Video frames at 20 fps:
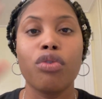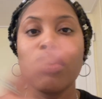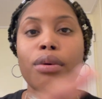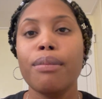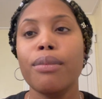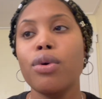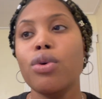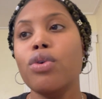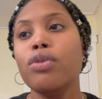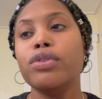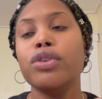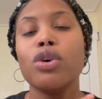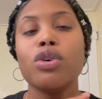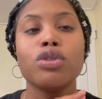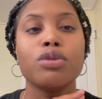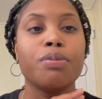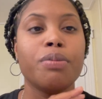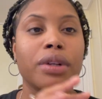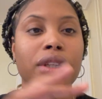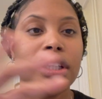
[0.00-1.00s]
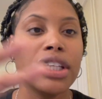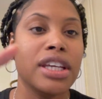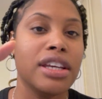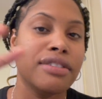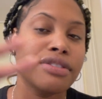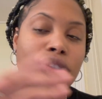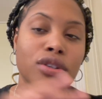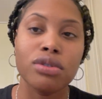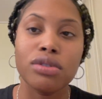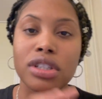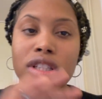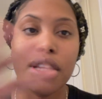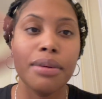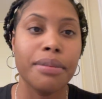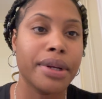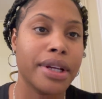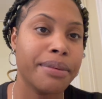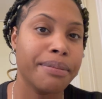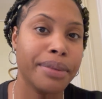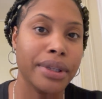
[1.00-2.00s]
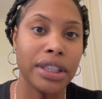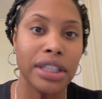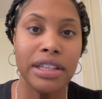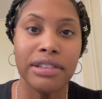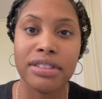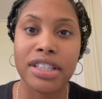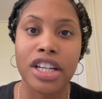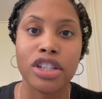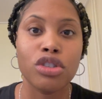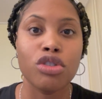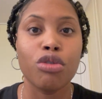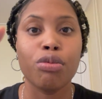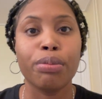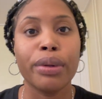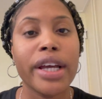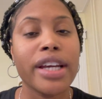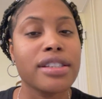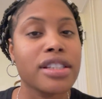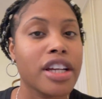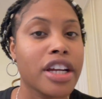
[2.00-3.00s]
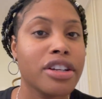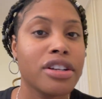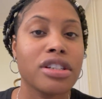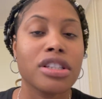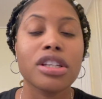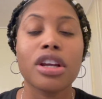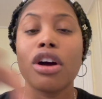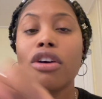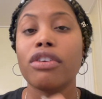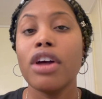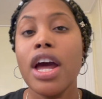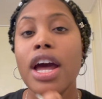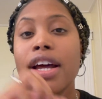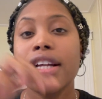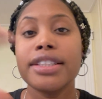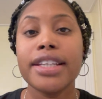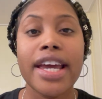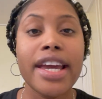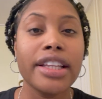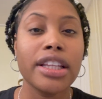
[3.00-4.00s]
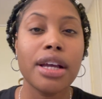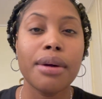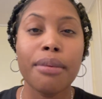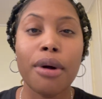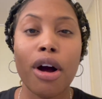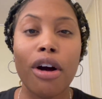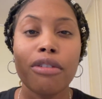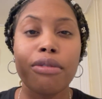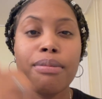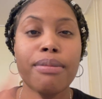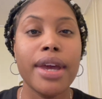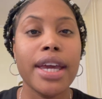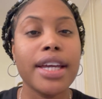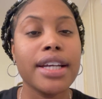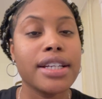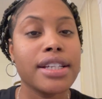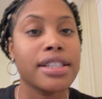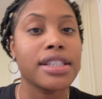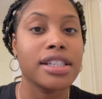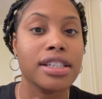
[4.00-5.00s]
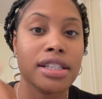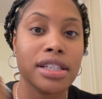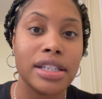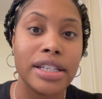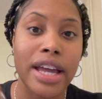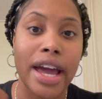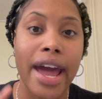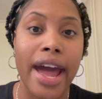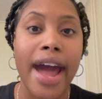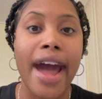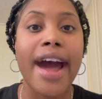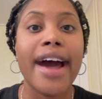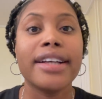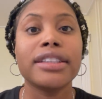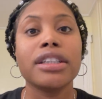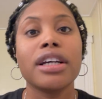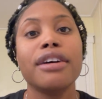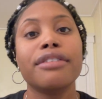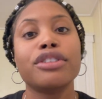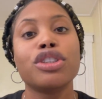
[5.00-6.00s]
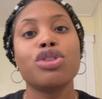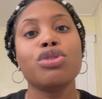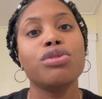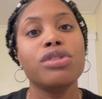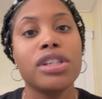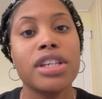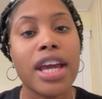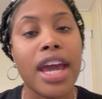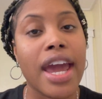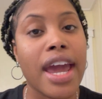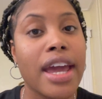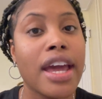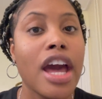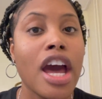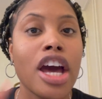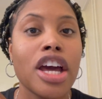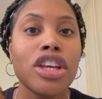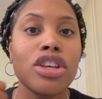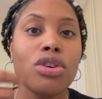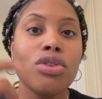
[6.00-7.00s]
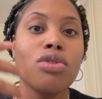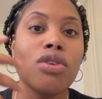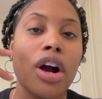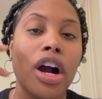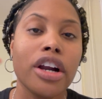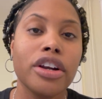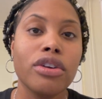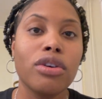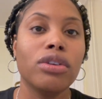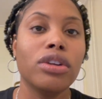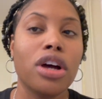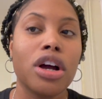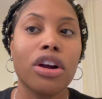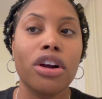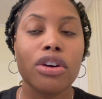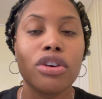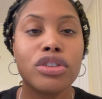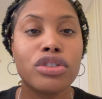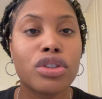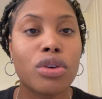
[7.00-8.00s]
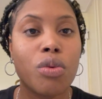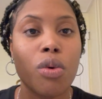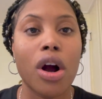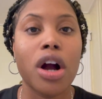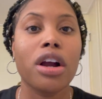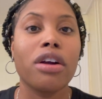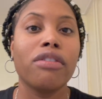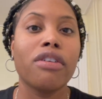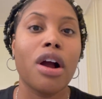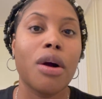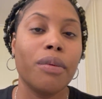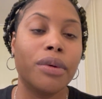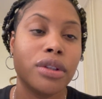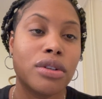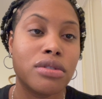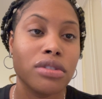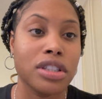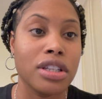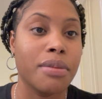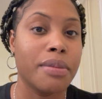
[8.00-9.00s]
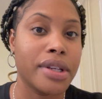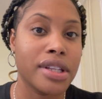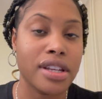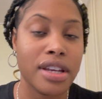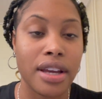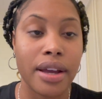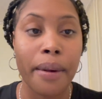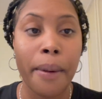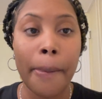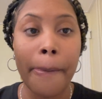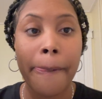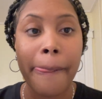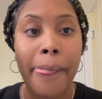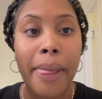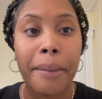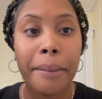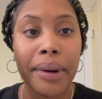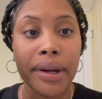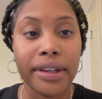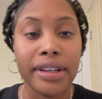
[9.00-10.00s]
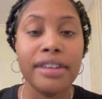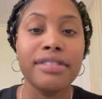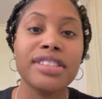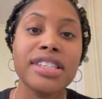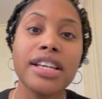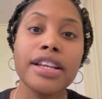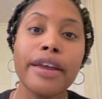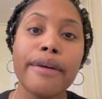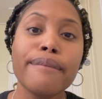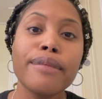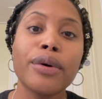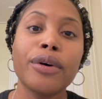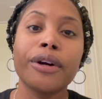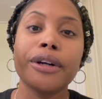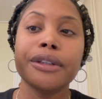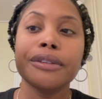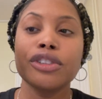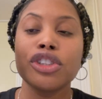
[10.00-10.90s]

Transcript: Remove those beliefs, those limiting beliefs that you've placed on yourself. Take them off. Make a decision that as of today, you are no longer going to walk around with those limiting beliefs anymore.